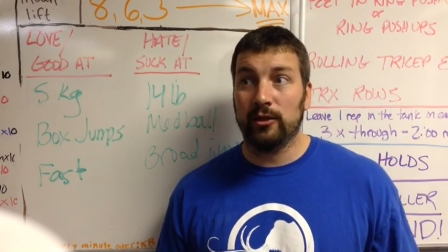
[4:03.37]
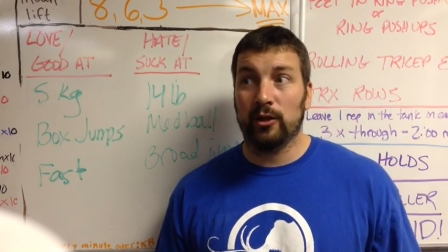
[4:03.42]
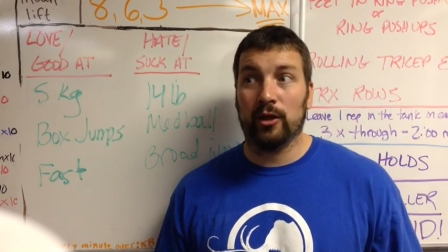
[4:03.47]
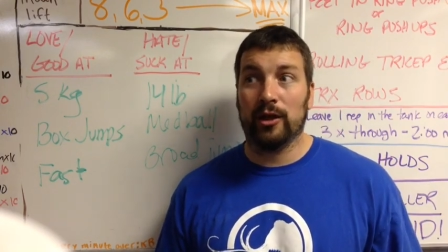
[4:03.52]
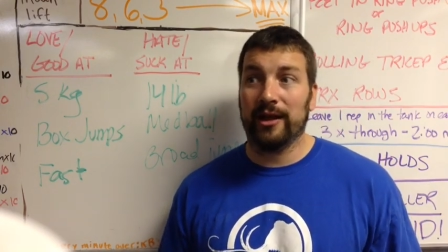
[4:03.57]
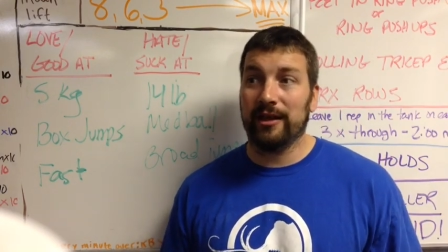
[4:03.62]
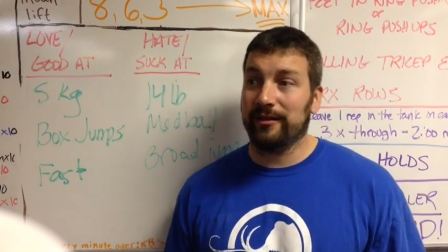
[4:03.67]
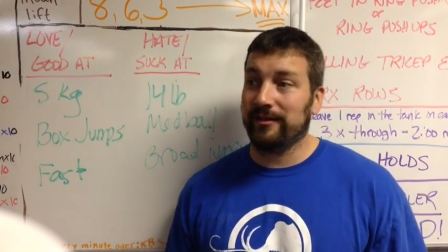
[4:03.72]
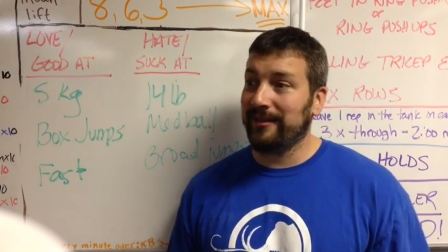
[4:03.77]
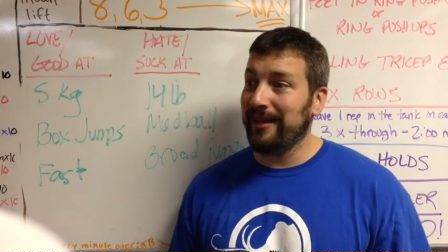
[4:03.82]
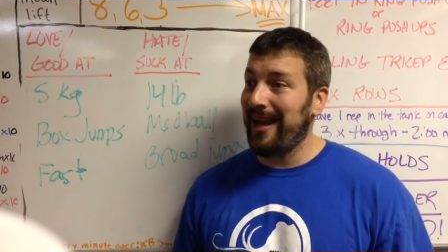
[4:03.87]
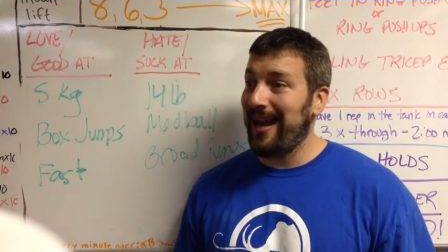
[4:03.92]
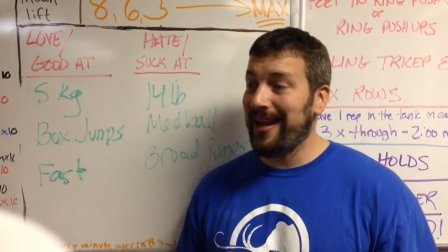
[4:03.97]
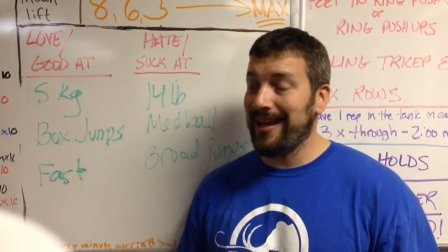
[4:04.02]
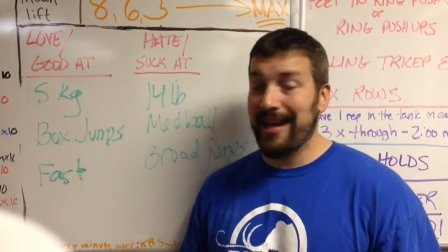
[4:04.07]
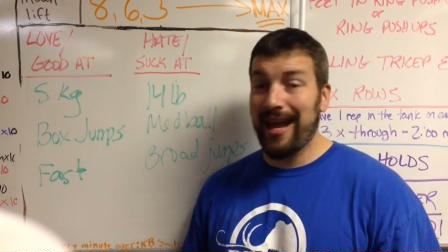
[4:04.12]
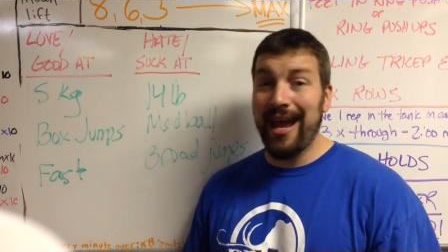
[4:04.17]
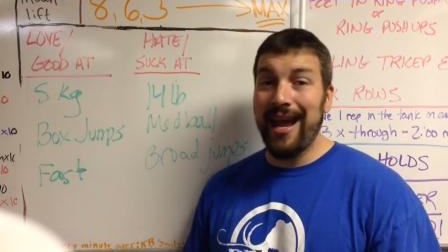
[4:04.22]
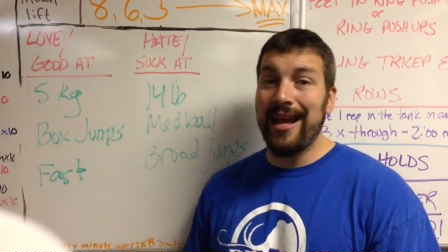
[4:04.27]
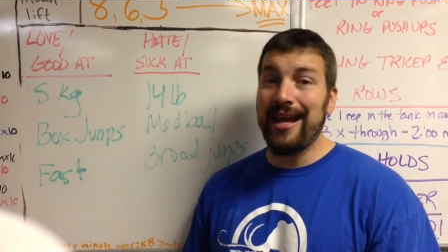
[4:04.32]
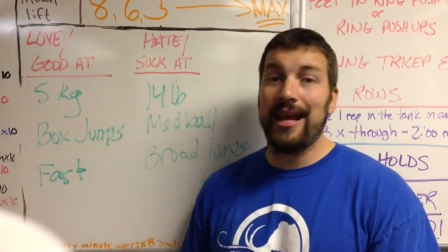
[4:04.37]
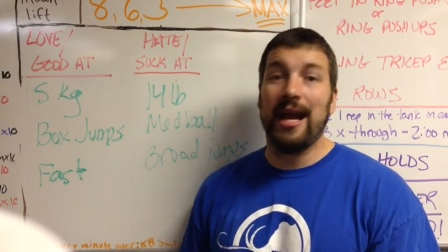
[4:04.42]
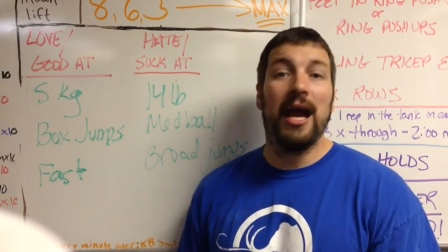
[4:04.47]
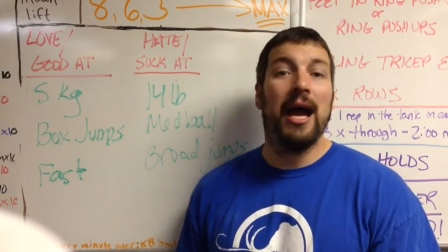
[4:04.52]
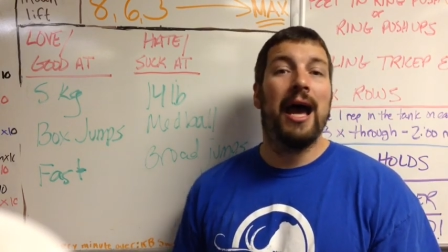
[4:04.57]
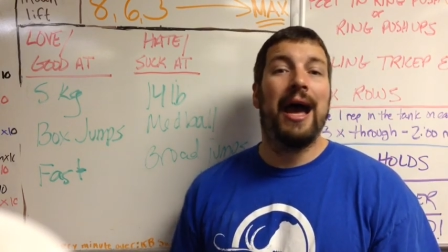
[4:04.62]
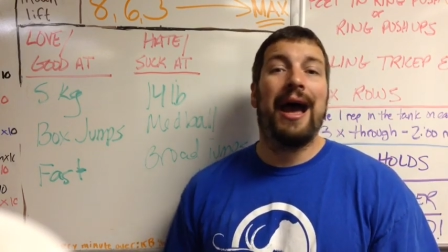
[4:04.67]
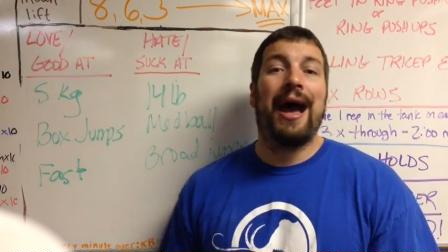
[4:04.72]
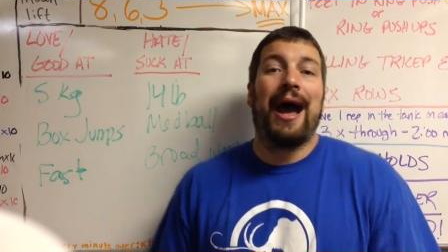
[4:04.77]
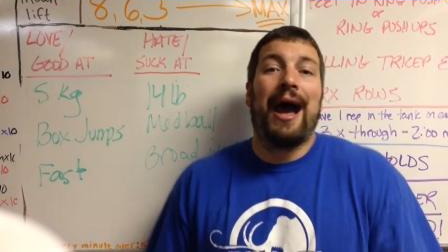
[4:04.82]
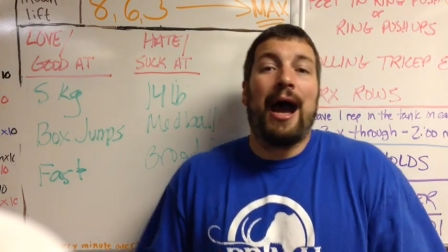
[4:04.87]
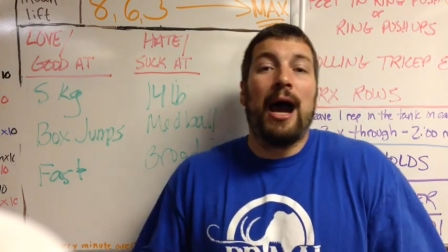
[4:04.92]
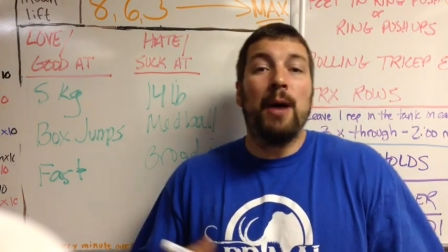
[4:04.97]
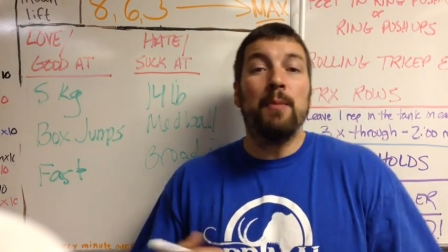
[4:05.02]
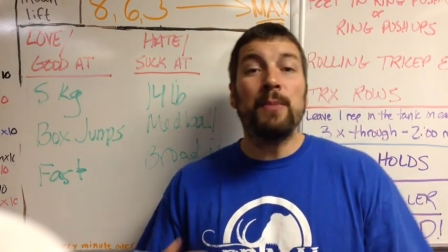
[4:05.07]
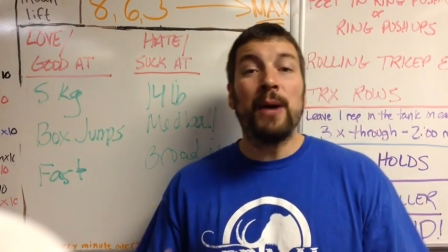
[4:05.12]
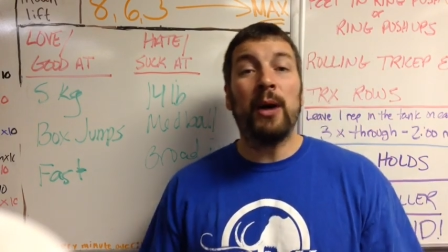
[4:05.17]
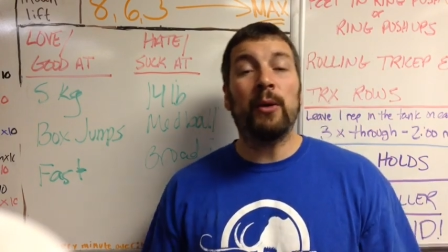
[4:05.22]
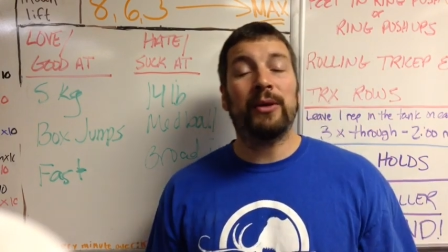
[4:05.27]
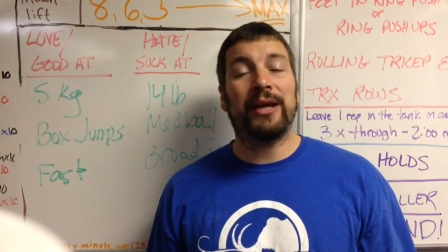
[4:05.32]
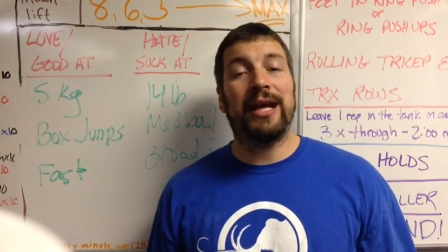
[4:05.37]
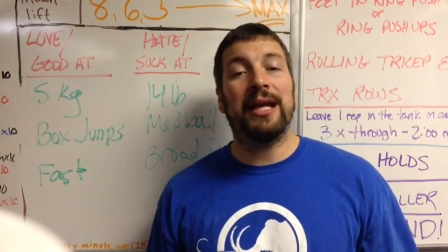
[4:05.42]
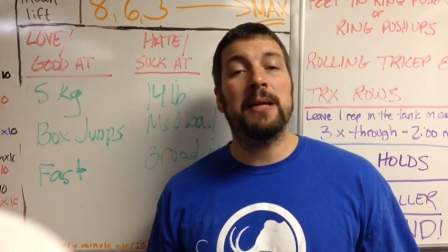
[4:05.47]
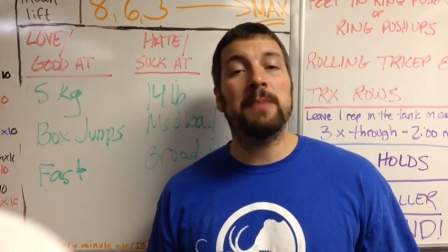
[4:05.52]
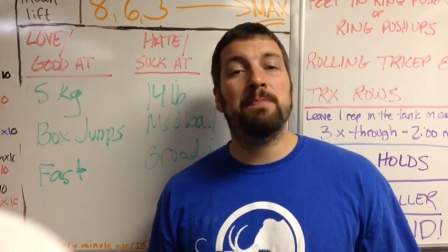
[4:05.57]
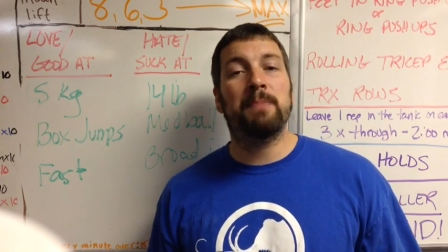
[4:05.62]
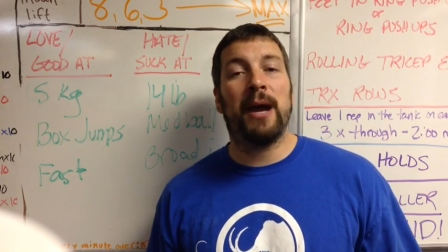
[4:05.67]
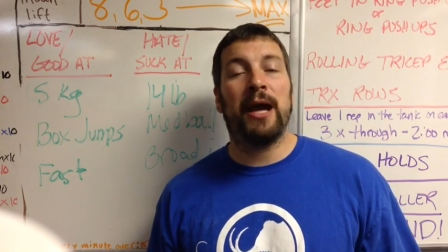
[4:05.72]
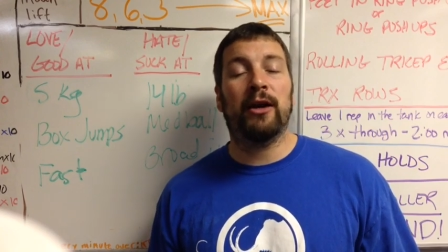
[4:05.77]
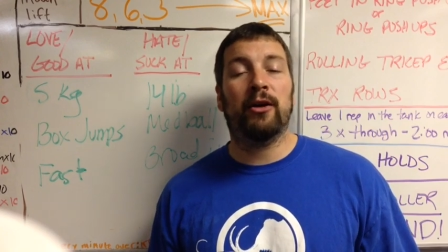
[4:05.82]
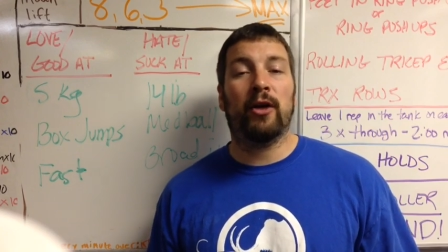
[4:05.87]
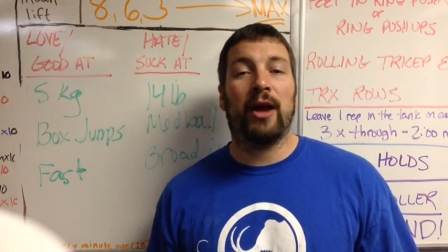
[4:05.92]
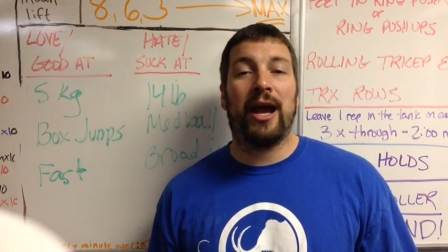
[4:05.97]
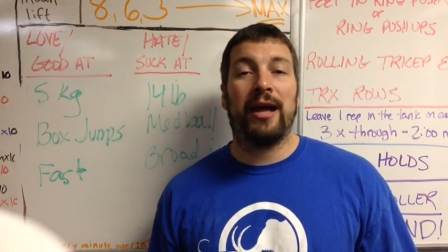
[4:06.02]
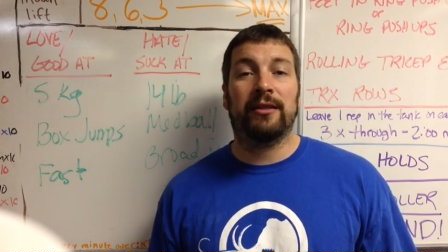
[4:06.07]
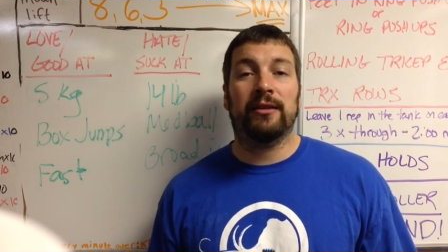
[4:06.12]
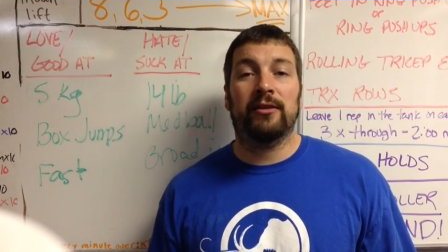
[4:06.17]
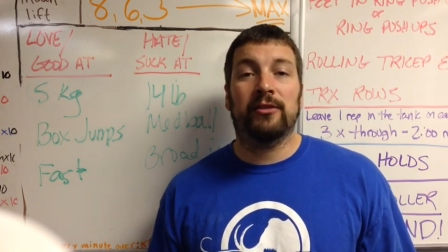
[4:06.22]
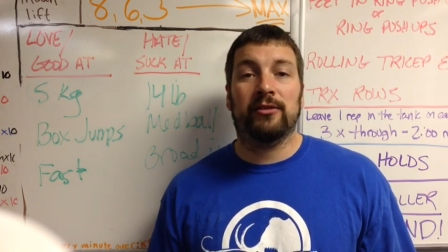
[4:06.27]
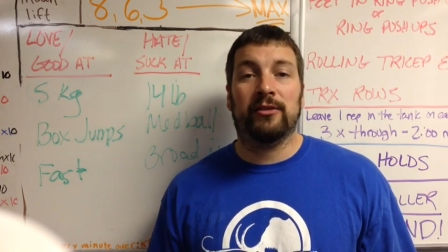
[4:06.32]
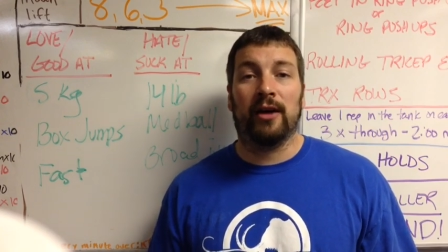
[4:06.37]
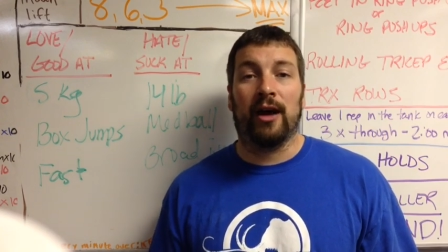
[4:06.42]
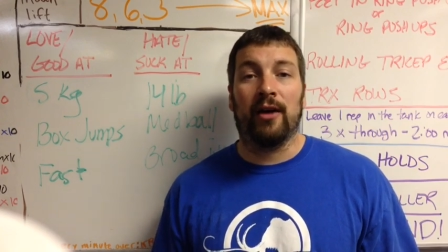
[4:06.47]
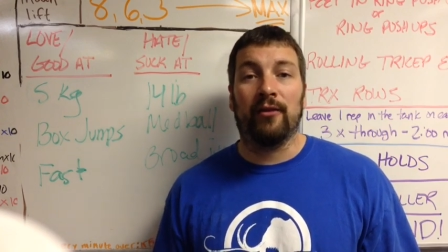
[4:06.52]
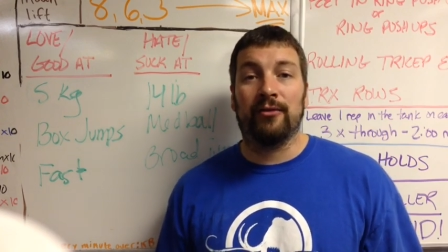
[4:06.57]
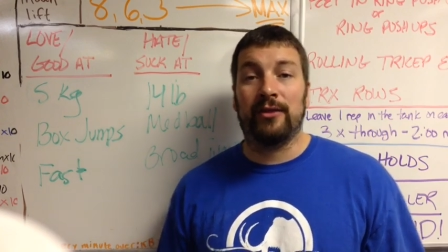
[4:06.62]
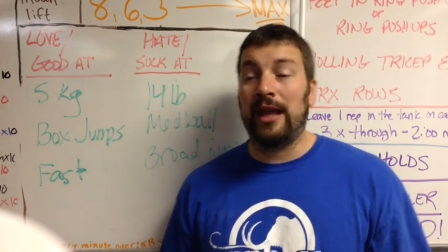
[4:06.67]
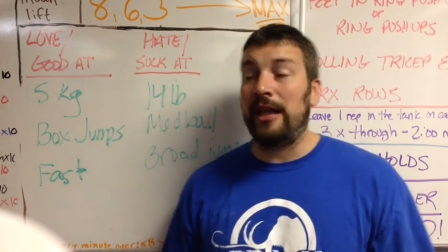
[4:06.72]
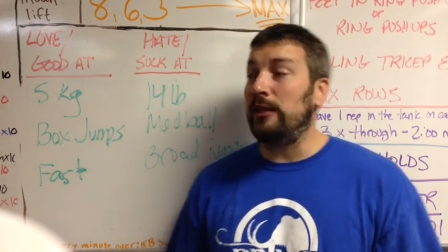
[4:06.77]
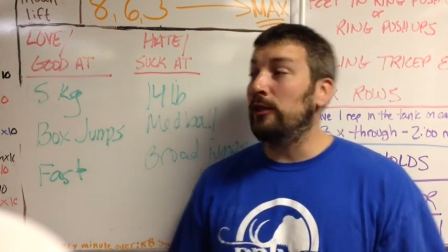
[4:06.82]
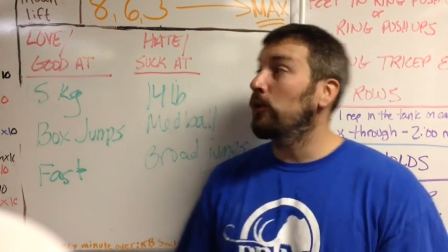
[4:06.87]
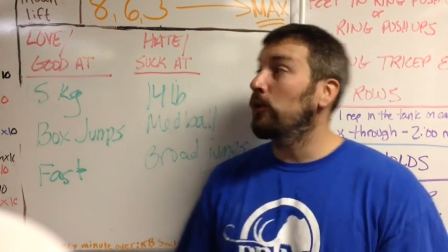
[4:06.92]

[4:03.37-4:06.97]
You're going to say, hey, how about getting better at the stuff that